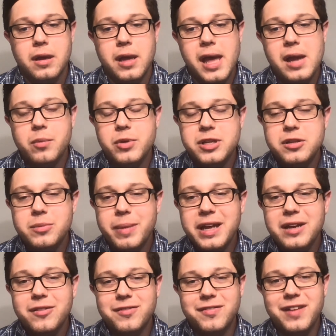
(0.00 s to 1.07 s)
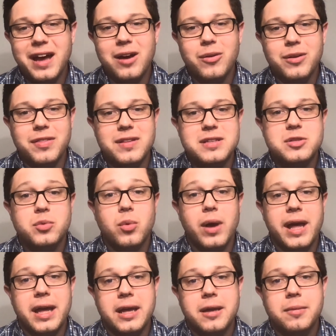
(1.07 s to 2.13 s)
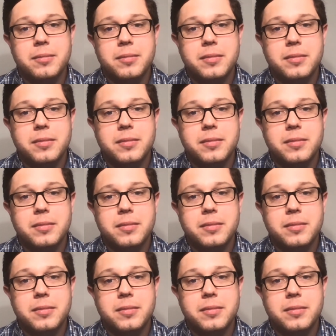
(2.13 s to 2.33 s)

And when you make a vow in this way,